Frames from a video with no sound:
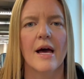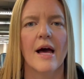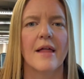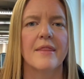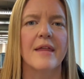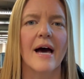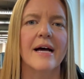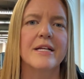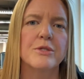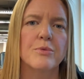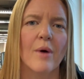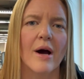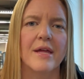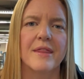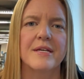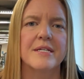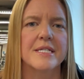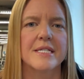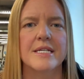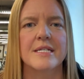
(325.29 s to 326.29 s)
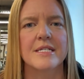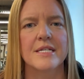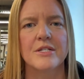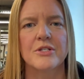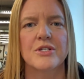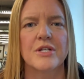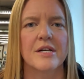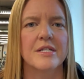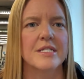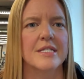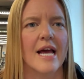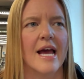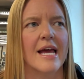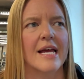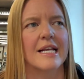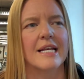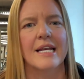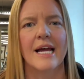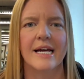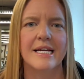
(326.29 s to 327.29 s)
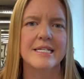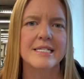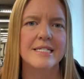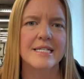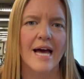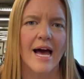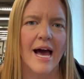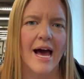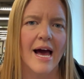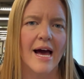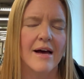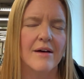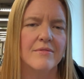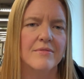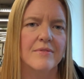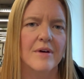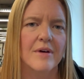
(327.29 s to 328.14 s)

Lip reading: That's why this isn't just a nice to have.